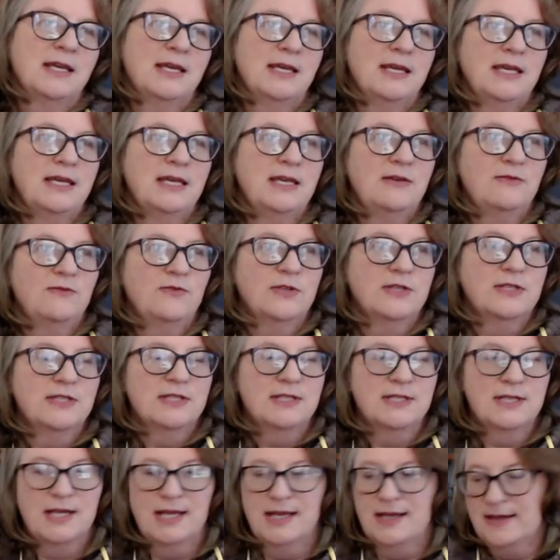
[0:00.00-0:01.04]
If
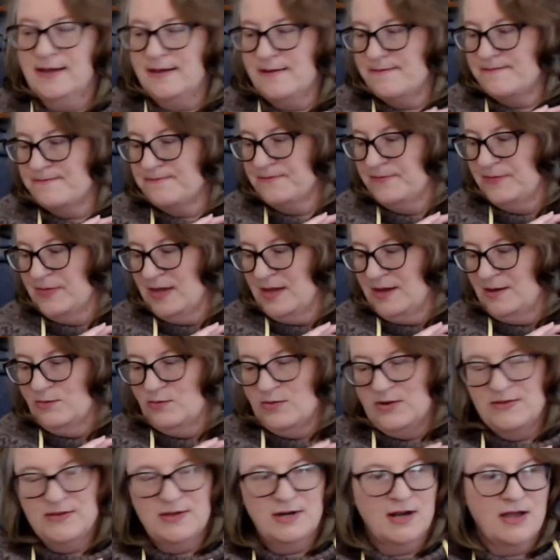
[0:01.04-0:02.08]
it's
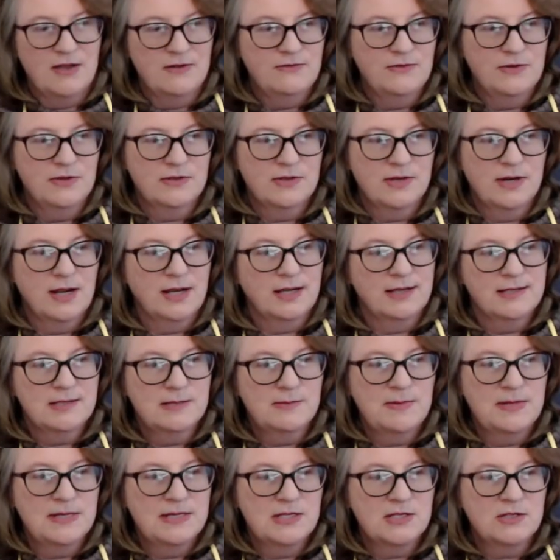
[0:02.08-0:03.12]
one that I feel that I can
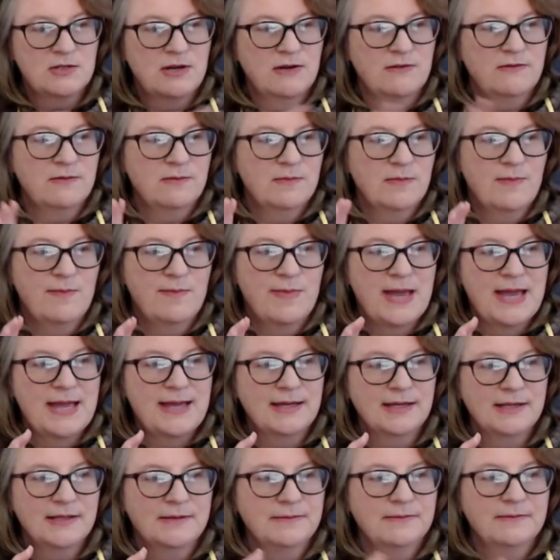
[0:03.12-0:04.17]
spin straight from the
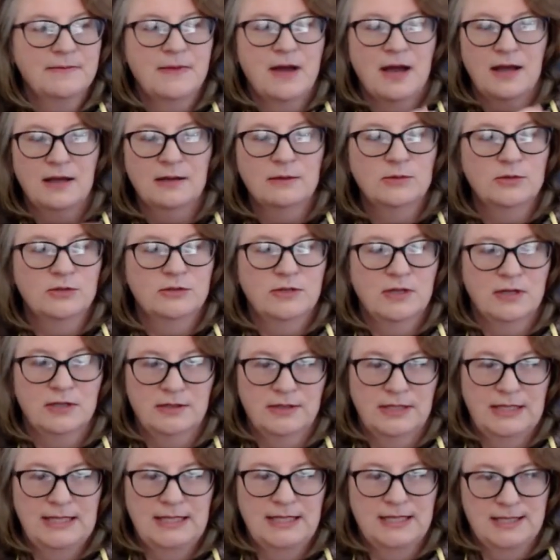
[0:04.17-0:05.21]
bag, I will go
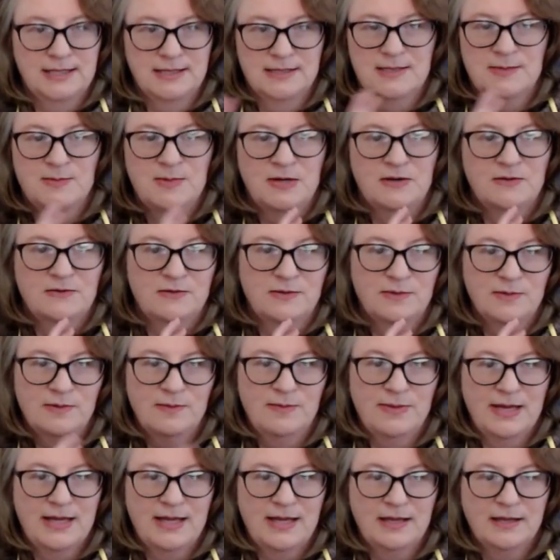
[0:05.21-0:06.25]
ahead and spin it from the
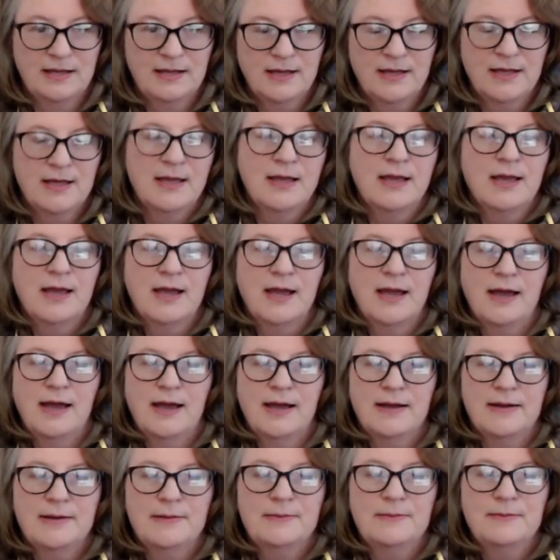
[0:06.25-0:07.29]
bag,
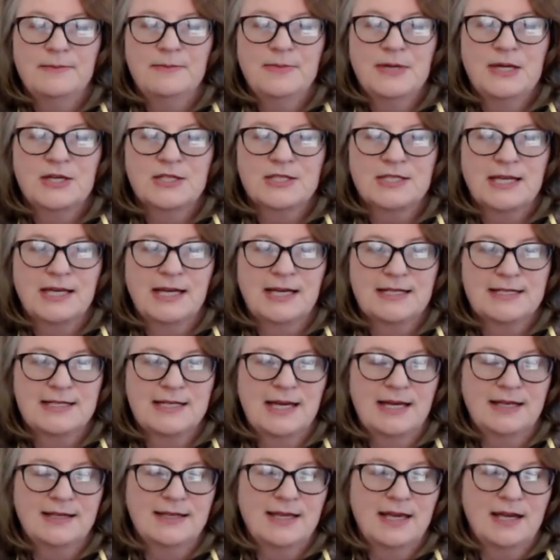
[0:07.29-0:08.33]
because it cuts
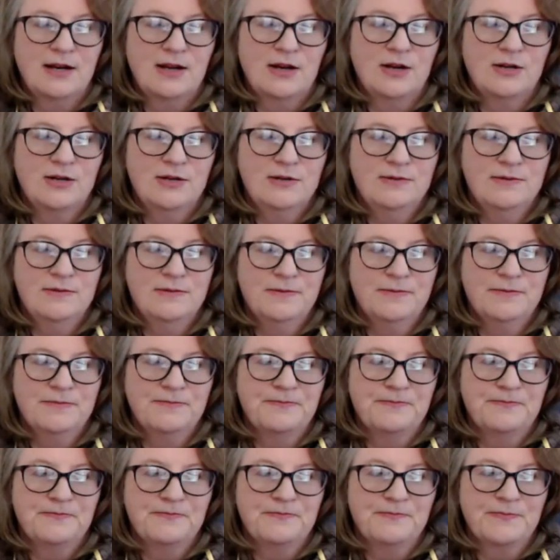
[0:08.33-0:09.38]
out that whole
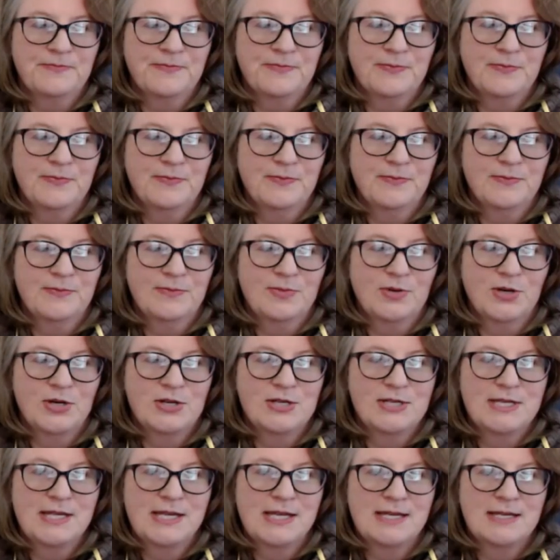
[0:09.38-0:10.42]

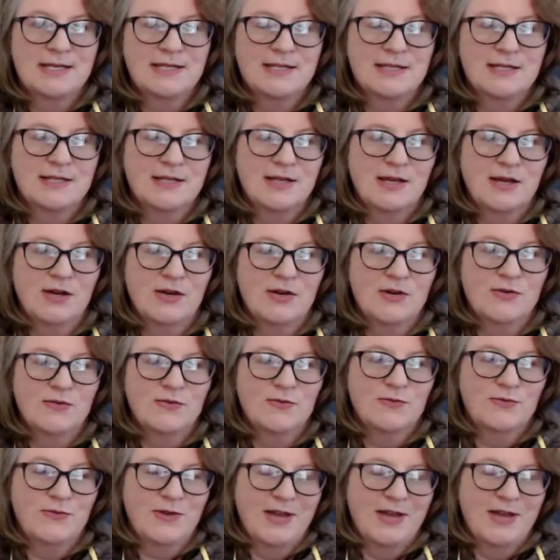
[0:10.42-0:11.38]
process of